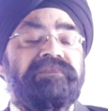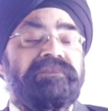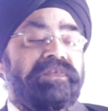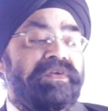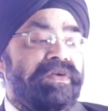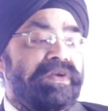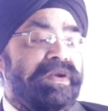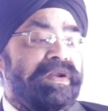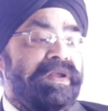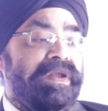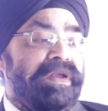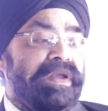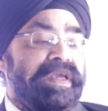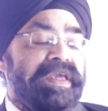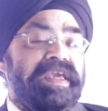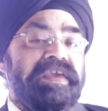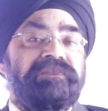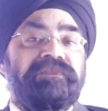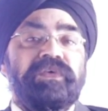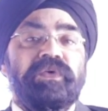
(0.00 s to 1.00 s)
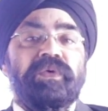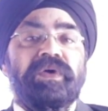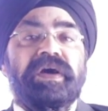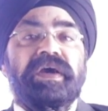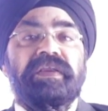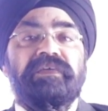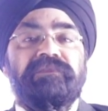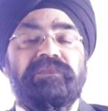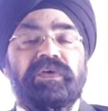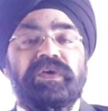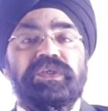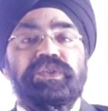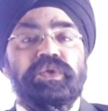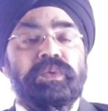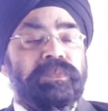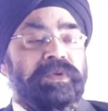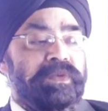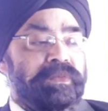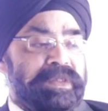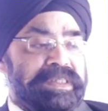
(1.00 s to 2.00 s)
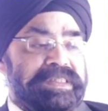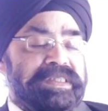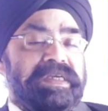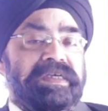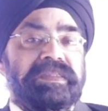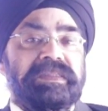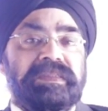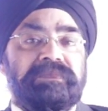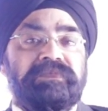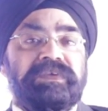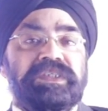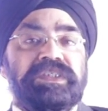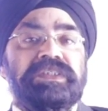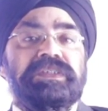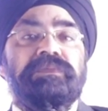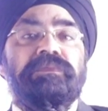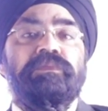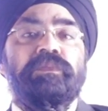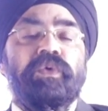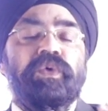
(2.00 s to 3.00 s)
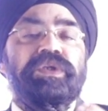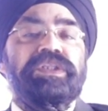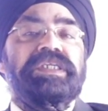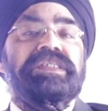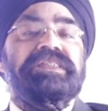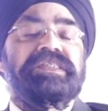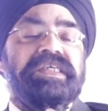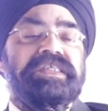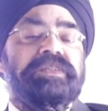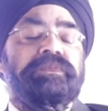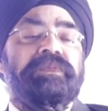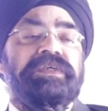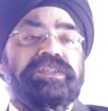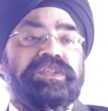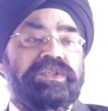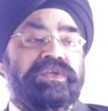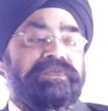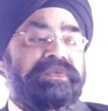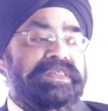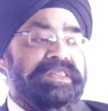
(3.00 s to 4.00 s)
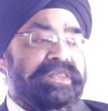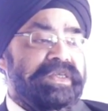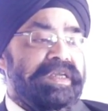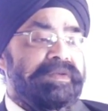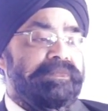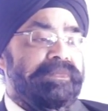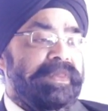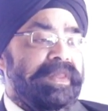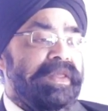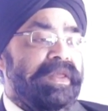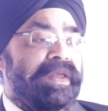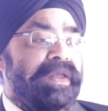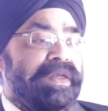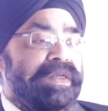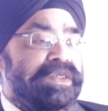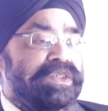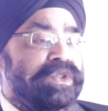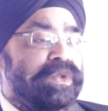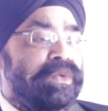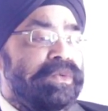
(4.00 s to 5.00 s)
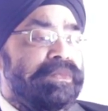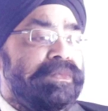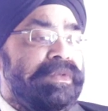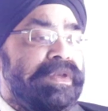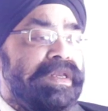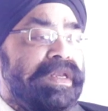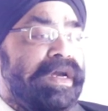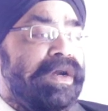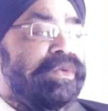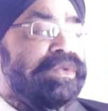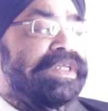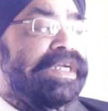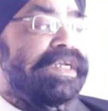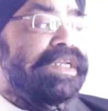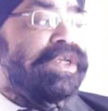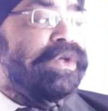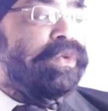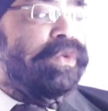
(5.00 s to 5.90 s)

for if you are for a super visa, which is more than 6 months of a stay. So now that